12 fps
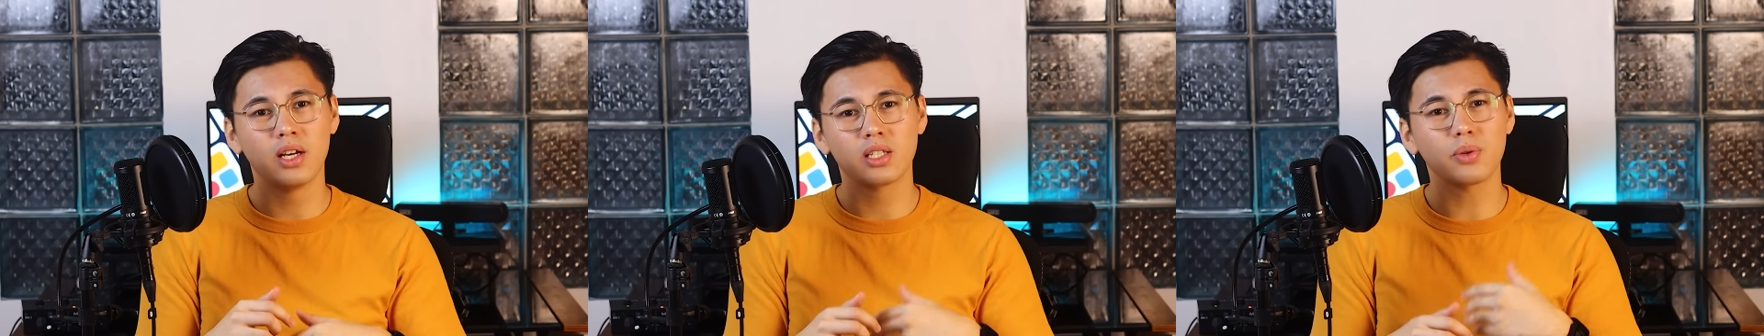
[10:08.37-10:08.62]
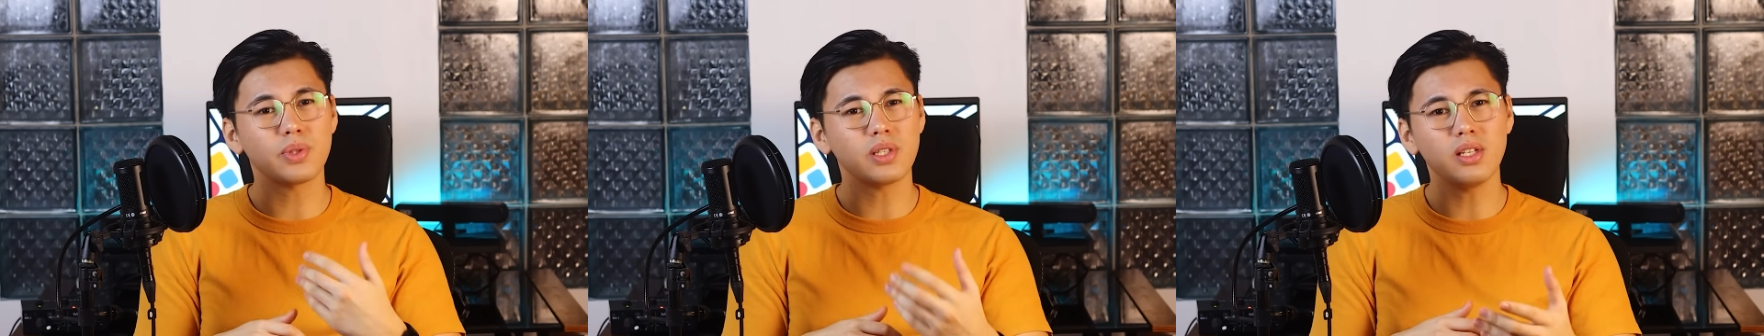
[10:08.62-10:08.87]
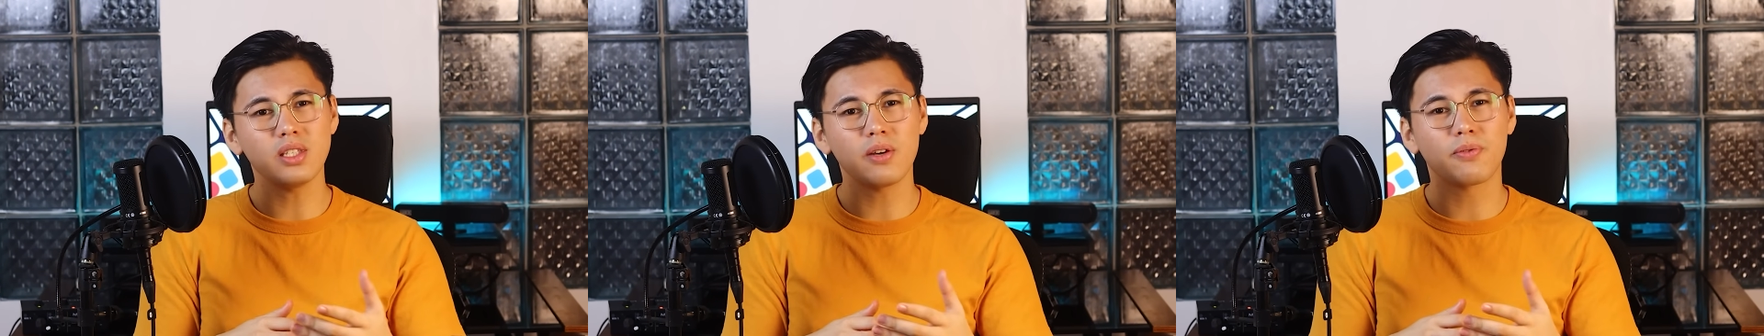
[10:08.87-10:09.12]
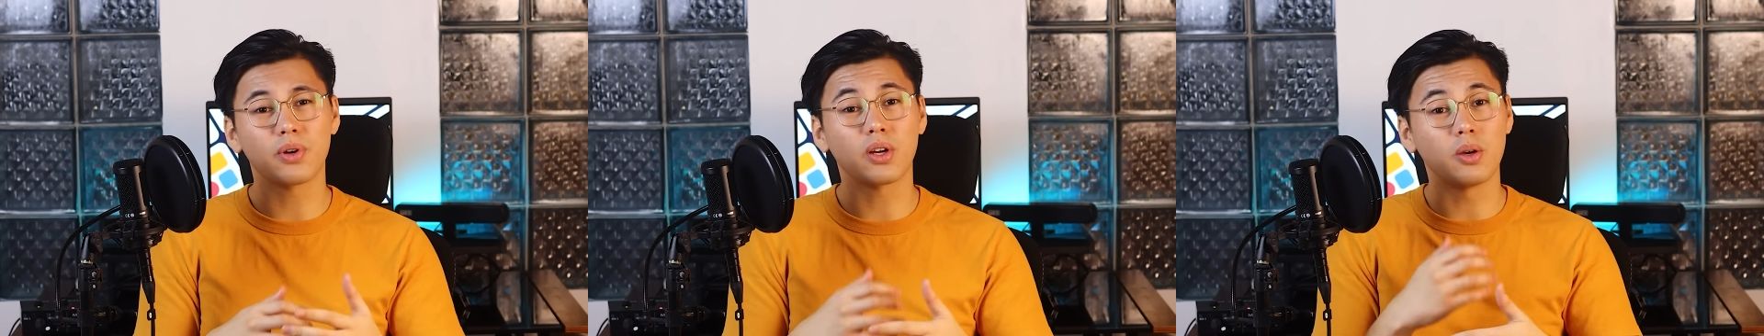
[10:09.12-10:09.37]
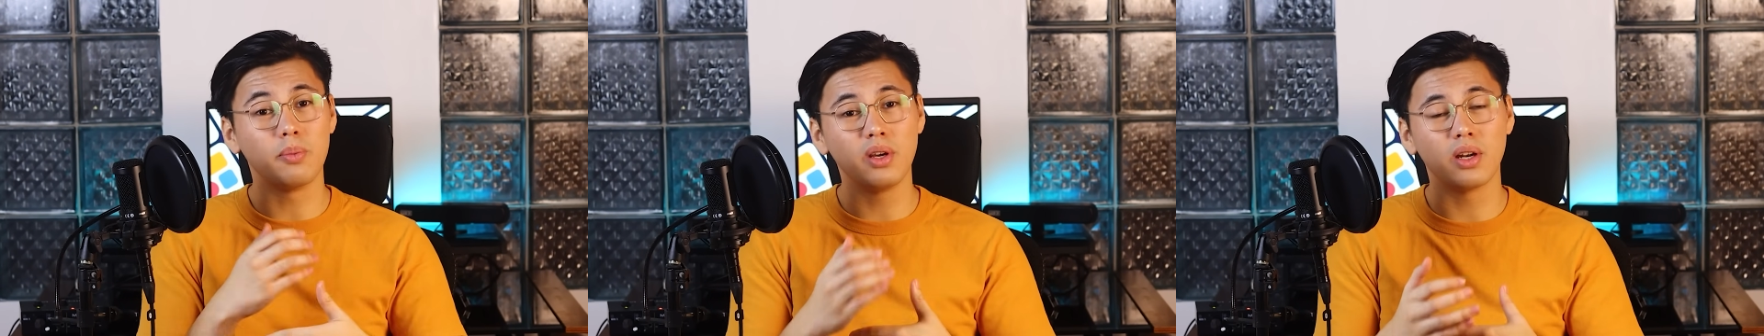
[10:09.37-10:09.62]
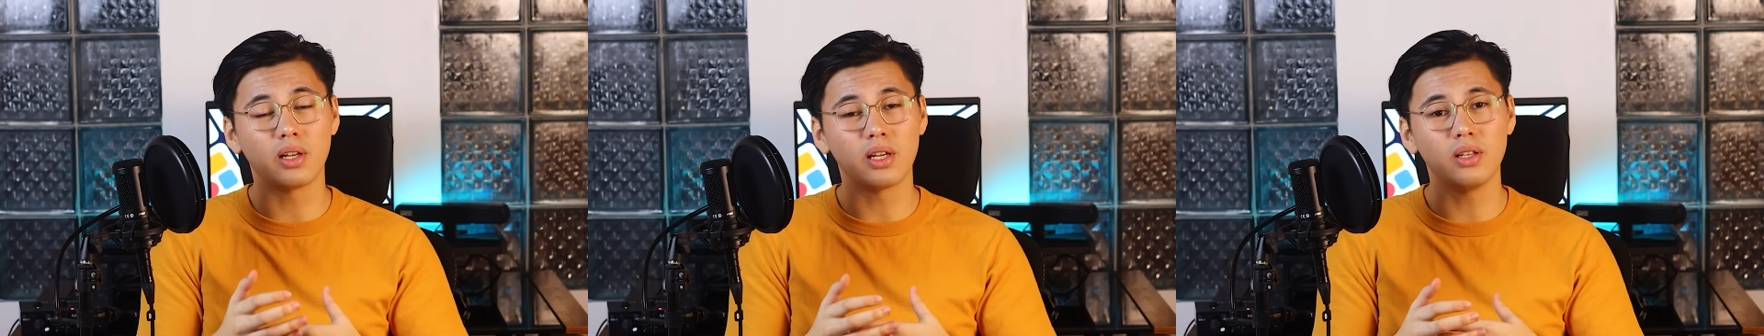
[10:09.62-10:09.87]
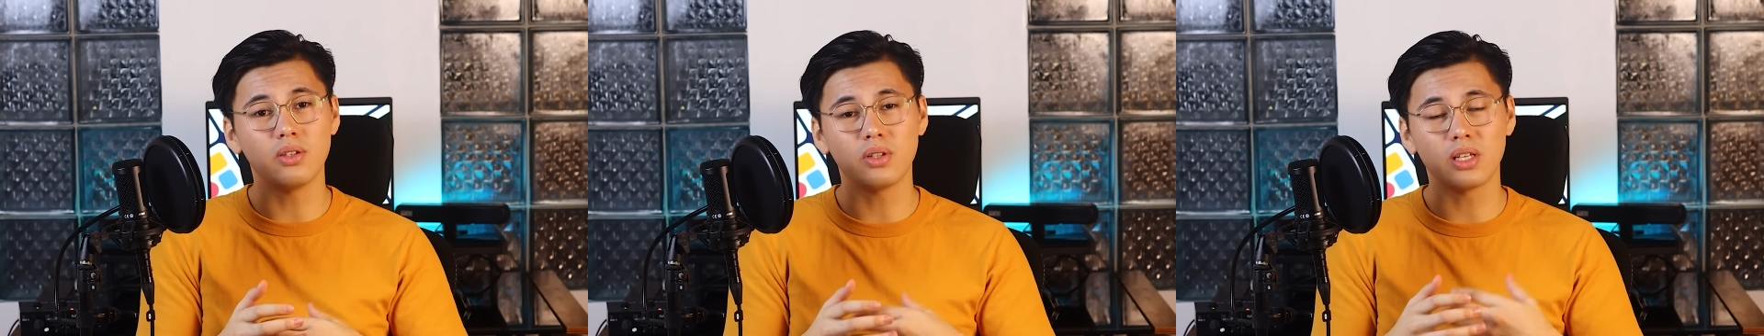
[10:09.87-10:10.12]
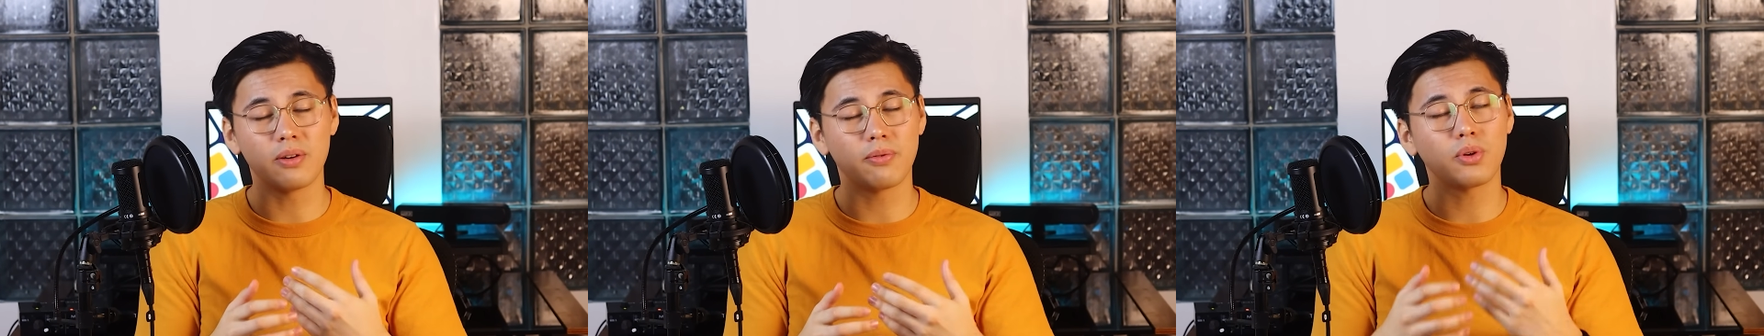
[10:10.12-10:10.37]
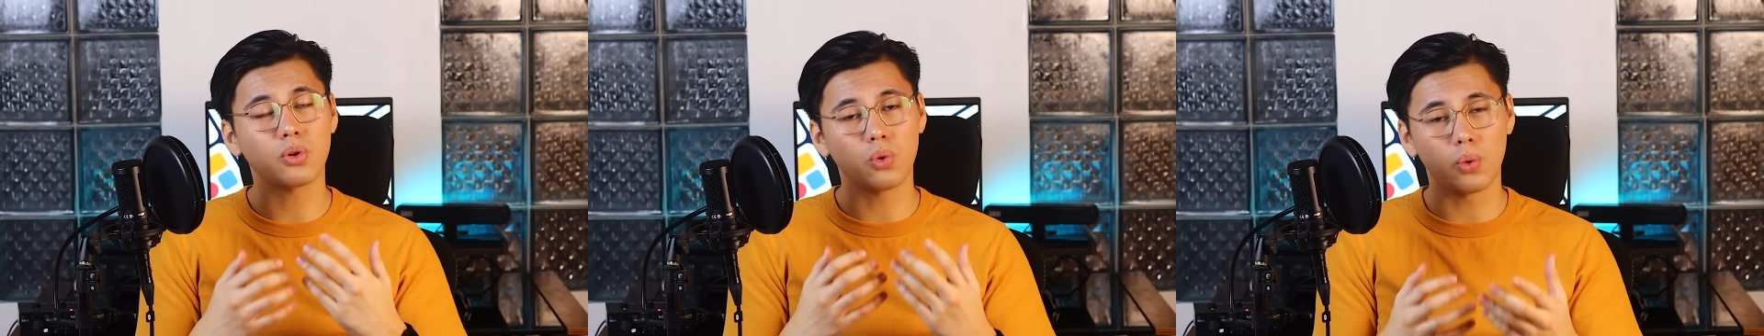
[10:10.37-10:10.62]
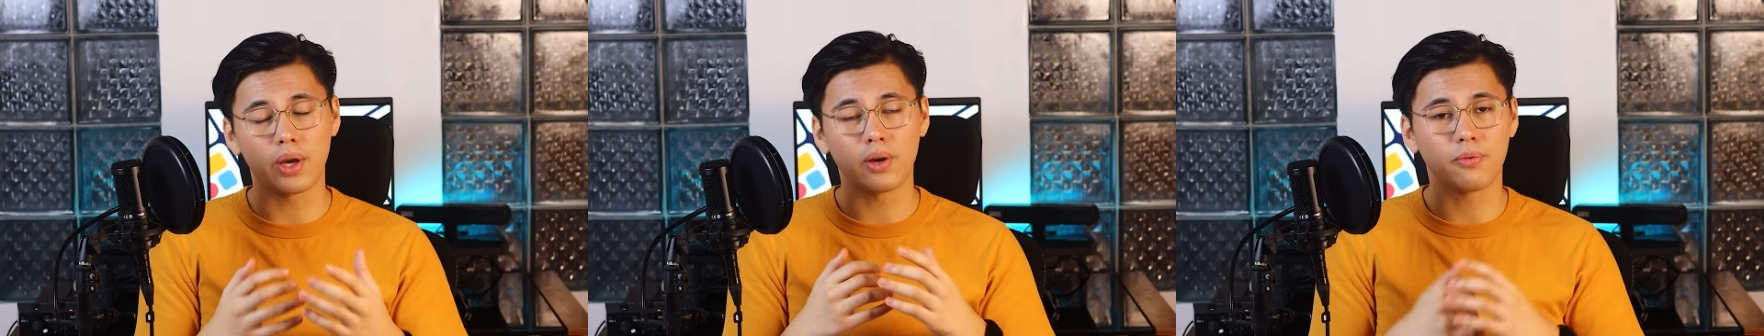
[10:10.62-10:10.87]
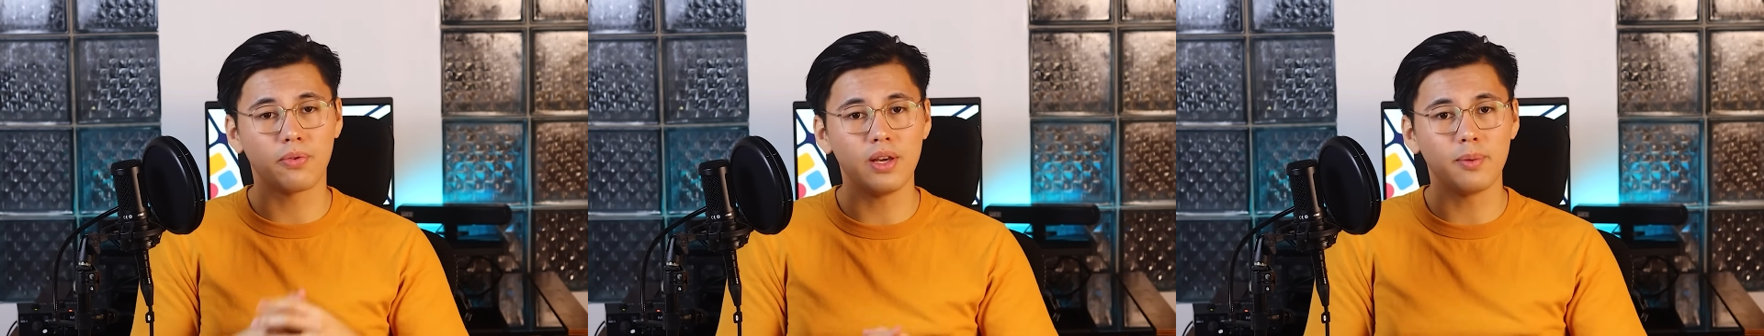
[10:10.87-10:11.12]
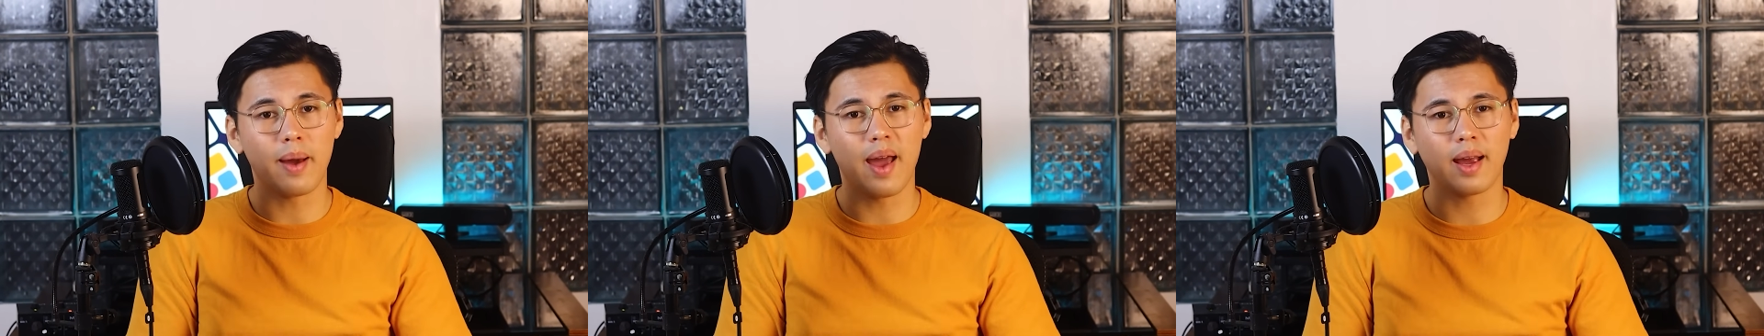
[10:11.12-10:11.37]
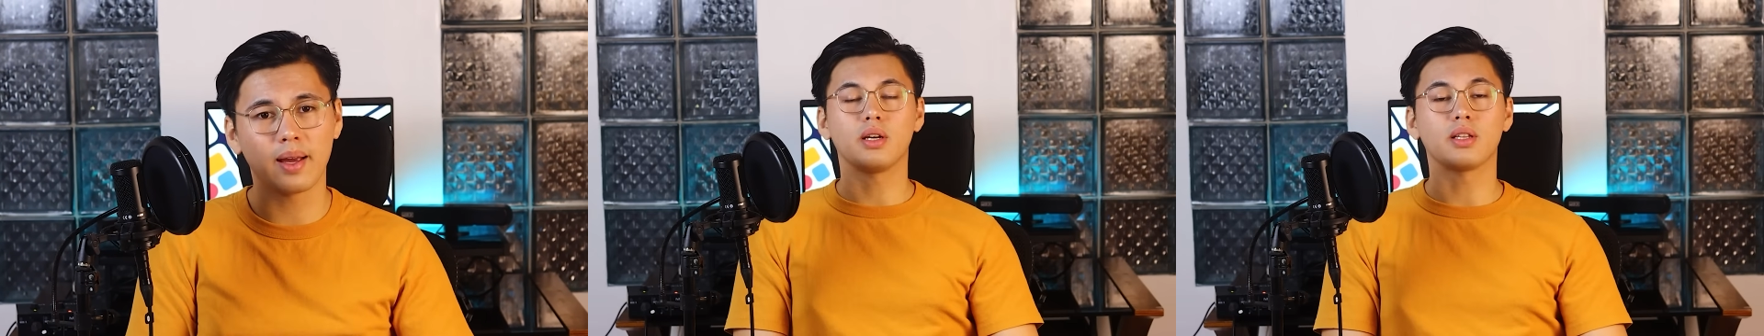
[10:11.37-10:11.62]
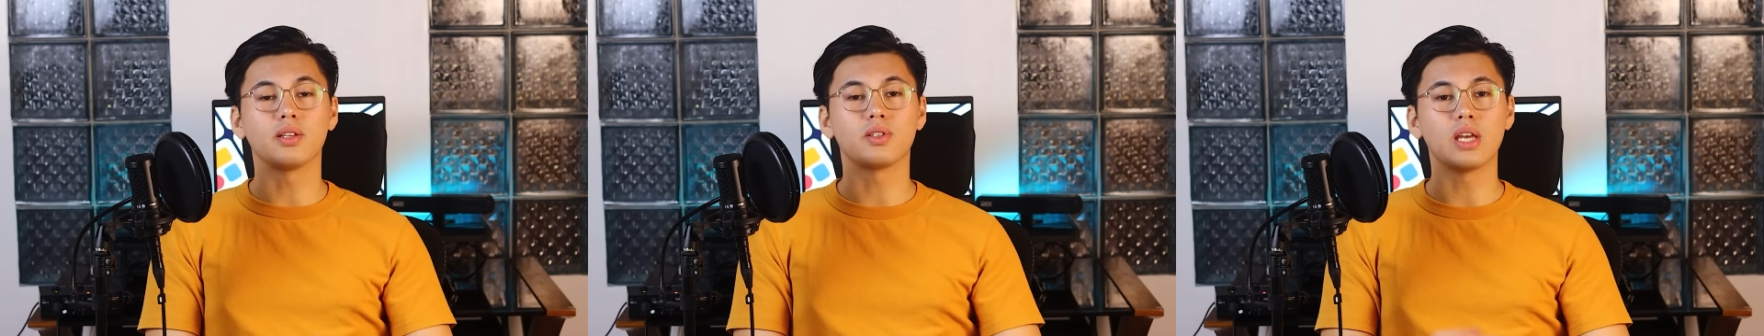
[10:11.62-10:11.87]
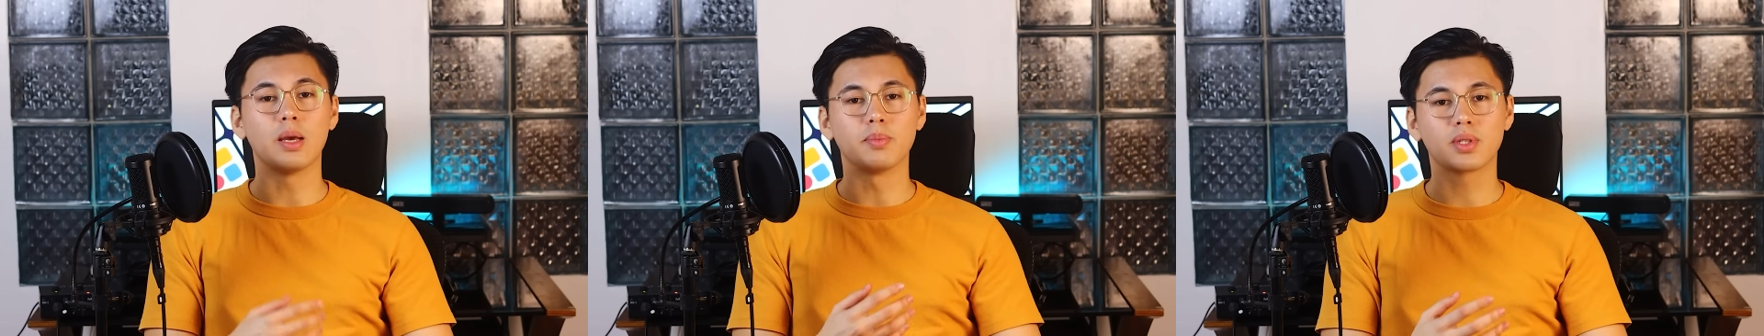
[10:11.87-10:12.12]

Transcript: So it's easy for the community to give quick feedback. At the same